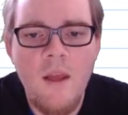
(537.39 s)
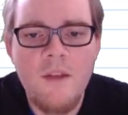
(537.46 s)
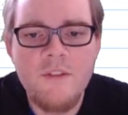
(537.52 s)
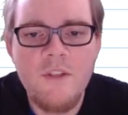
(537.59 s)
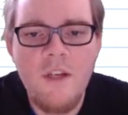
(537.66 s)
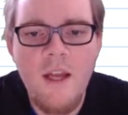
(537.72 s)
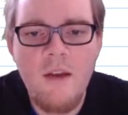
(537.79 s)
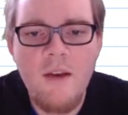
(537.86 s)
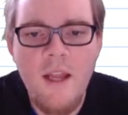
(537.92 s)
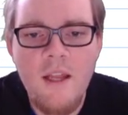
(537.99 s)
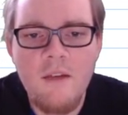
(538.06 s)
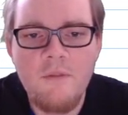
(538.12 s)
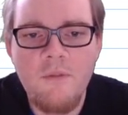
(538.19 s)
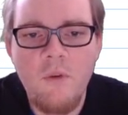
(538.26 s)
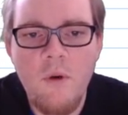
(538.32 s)
So now
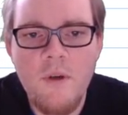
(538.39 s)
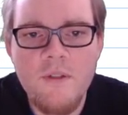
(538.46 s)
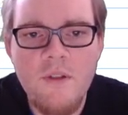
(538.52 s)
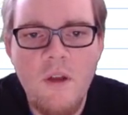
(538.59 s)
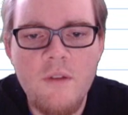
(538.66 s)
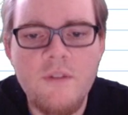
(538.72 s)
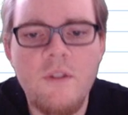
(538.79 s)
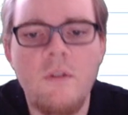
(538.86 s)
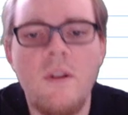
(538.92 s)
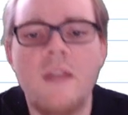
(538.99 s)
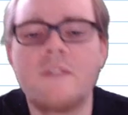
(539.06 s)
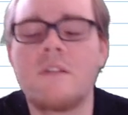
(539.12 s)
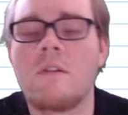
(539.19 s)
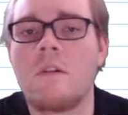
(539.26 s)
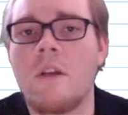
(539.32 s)
negative 4 is also
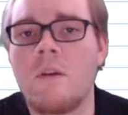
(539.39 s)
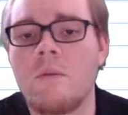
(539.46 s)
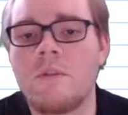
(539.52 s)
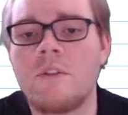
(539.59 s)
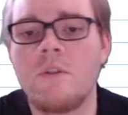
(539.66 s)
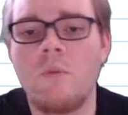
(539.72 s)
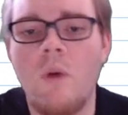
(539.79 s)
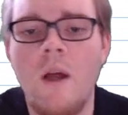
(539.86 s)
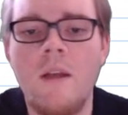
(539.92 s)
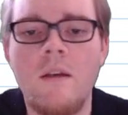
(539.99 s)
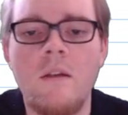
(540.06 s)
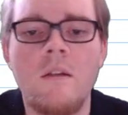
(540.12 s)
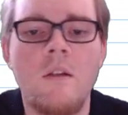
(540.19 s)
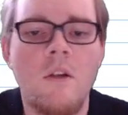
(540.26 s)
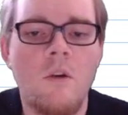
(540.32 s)
less than or equal to 1,